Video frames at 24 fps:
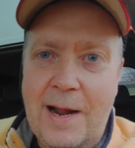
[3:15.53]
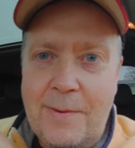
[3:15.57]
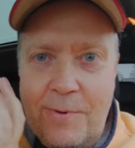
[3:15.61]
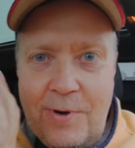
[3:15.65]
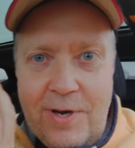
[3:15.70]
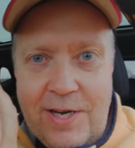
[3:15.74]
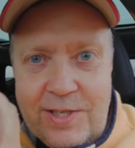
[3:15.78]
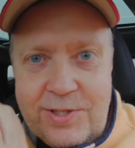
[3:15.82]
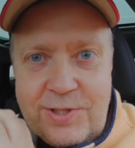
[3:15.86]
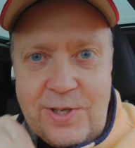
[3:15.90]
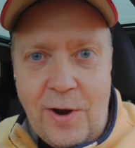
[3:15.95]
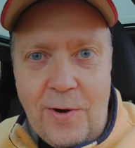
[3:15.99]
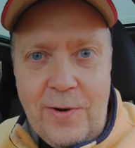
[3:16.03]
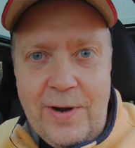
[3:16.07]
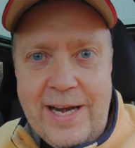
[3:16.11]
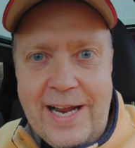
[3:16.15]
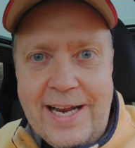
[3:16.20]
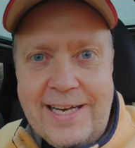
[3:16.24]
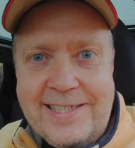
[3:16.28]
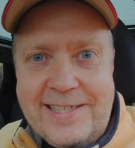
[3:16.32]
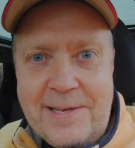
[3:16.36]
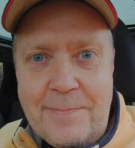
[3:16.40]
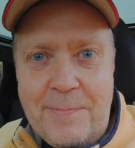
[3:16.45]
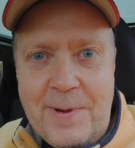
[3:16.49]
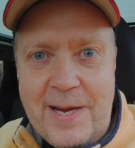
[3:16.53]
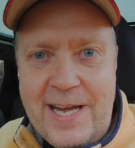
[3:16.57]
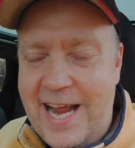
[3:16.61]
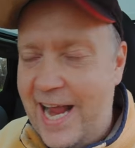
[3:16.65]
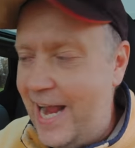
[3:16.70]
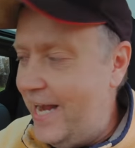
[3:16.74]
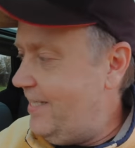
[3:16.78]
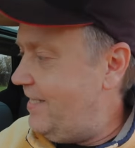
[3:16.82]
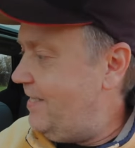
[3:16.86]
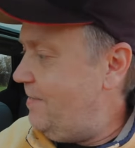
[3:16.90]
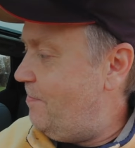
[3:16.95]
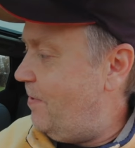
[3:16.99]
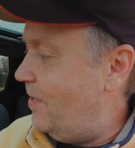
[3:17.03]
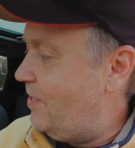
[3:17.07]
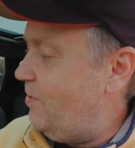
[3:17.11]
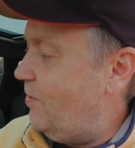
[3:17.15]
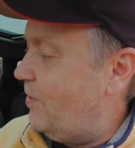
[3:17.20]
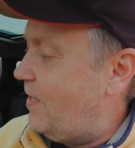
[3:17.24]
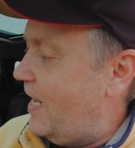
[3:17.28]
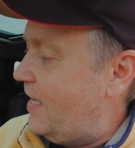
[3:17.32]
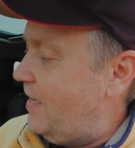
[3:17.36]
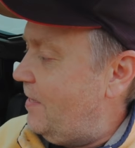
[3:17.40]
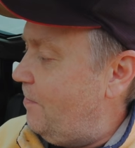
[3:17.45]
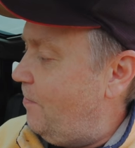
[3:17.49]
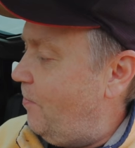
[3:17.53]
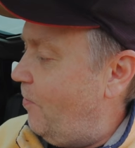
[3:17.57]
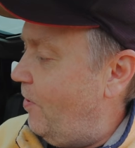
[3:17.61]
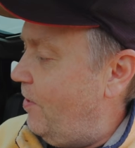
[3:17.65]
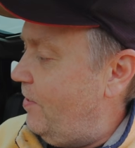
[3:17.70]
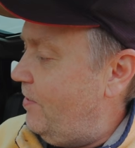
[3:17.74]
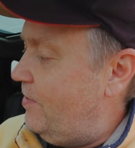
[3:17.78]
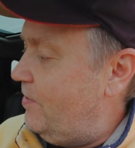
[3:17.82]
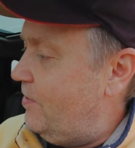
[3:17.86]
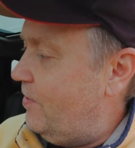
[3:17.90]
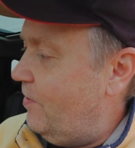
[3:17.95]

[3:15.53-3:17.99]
I'm really sorry that it's a bit hazy, but you get the point.